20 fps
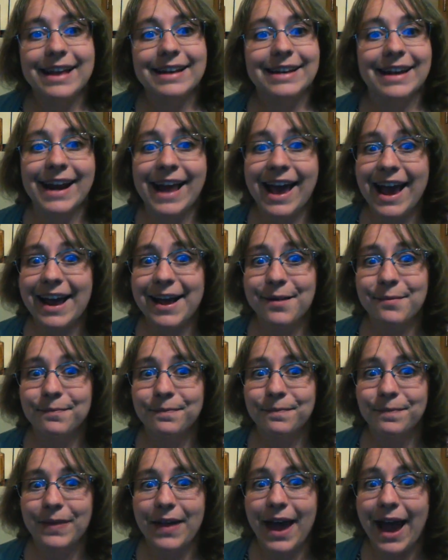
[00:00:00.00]
Today,
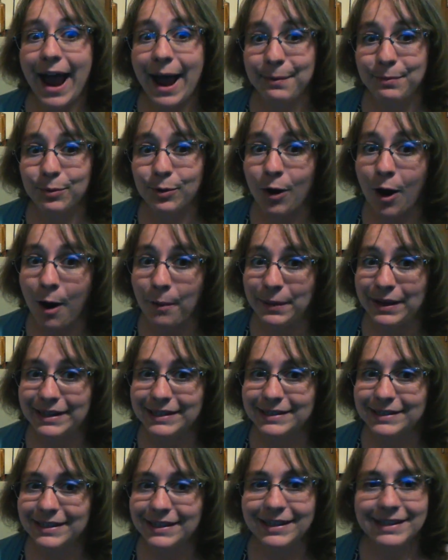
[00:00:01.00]
I
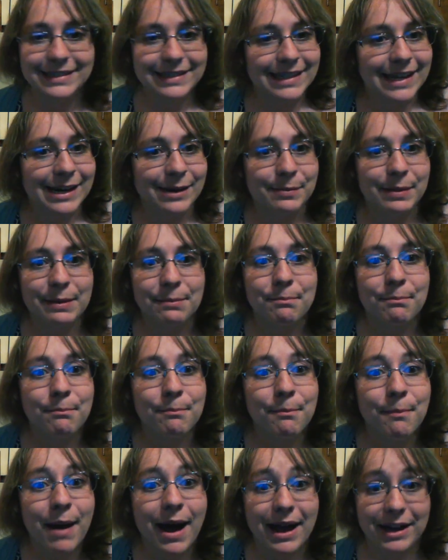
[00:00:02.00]
promise, it's going to be
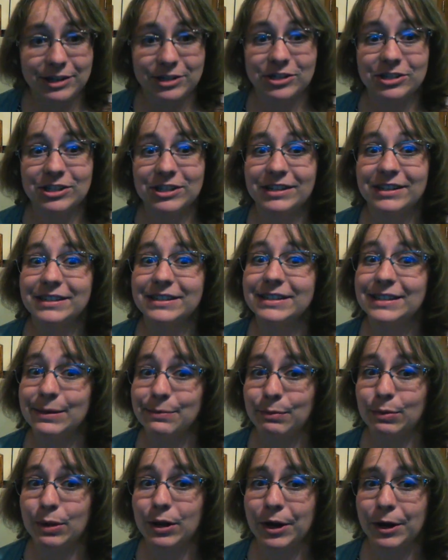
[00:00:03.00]
much
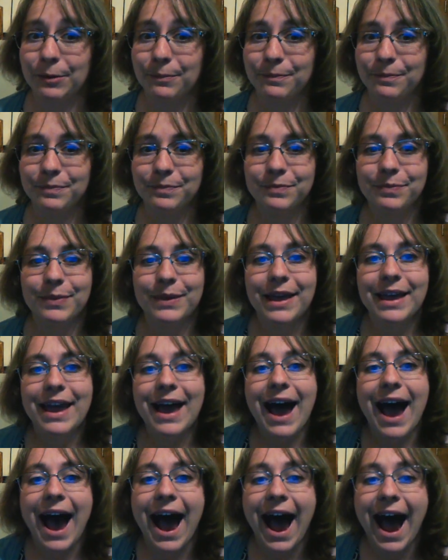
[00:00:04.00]
simpler.
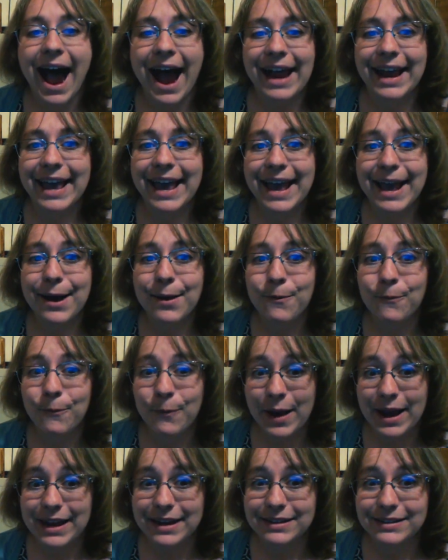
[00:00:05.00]
I can't
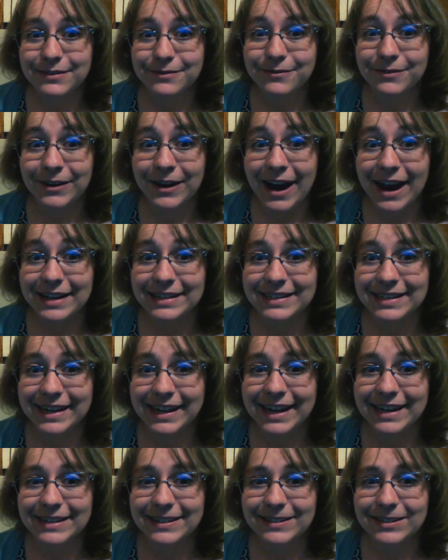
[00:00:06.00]
wait for us to
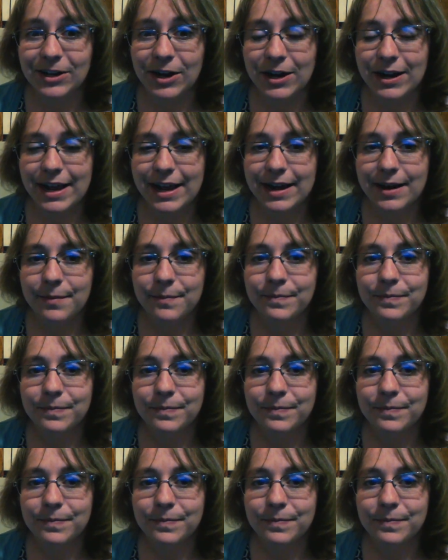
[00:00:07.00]
get started.